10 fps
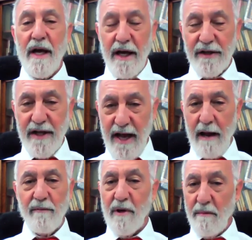his
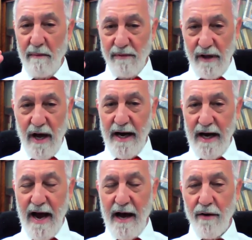name to be
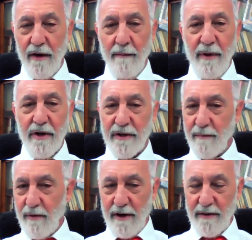blotted out, because the
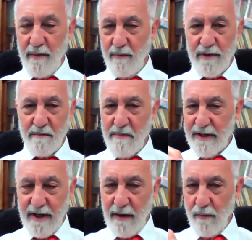parchment was
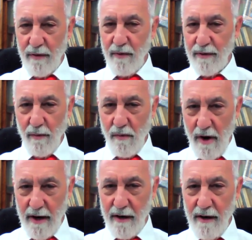mixed in with the
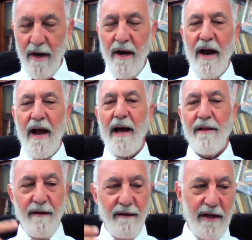water,
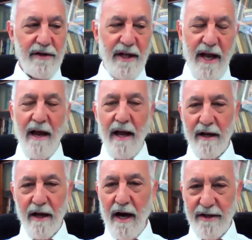and his name
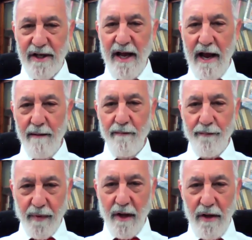and God's name,
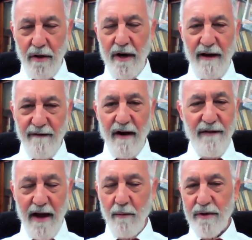
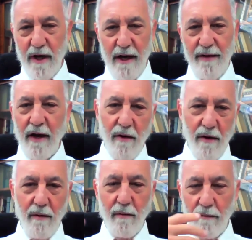Yud-Heh-Vav-Heh, was on there,
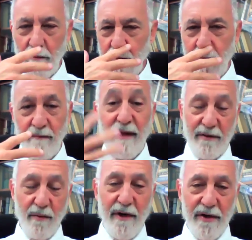or
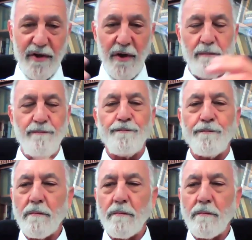that's what we assume.